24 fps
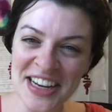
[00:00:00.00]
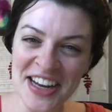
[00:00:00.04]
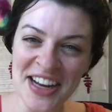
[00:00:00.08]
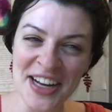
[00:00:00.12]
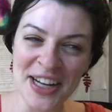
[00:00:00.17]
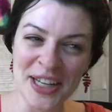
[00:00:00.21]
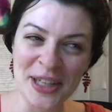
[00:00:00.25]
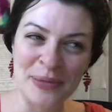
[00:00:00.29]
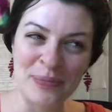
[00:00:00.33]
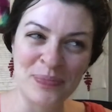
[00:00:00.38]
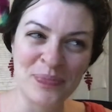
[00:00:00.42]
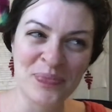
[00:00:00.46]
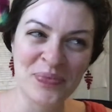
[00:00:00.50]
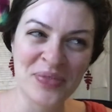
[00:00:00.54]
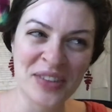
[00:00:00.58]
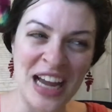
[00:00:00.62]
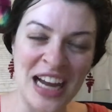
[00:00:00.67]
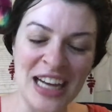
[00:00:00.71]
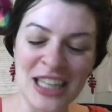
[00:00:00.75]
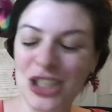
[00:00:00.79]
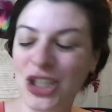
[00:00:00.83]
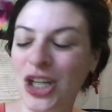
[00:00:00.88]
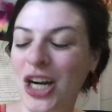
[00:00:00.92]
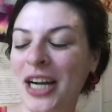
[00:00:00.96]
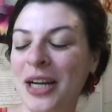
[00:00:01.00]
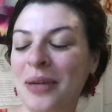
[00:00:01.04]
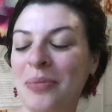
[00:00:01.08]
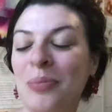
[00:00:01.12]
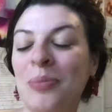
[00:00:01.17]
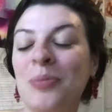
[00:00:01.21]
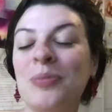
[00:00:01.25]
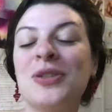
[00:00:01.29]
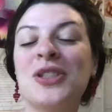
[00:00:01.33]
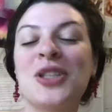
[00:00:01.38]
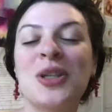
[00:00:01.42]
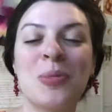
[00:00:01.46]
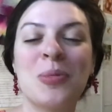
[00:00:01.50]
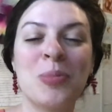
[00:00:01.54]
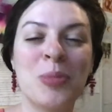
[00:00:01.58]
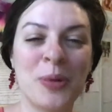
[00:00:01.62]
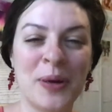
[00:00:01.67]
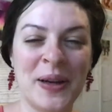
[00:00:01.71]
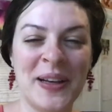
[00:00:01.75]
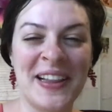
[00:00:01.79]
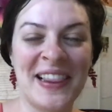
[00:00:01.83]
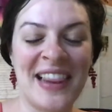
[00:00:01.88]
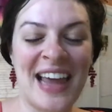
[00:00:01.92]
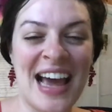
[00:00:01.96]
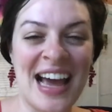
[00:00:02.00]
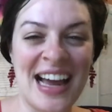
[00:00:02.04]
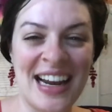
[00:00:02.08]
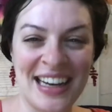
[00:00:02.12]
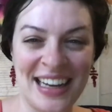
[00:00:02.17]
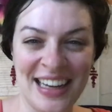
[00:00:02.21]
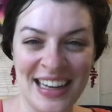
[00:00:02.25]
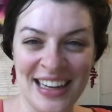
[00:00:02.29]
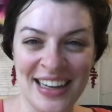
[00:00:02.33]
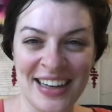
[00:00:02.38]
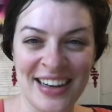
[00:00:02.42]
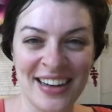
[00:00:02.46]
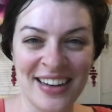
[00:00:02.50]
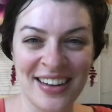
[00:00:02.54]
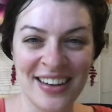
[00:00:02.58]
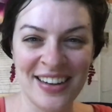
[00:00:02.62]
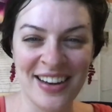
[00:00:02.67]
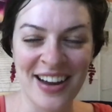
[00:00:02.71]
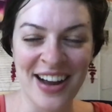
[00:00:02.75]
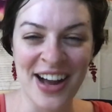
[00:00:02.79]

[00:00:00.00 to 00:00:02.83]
I try to bring that in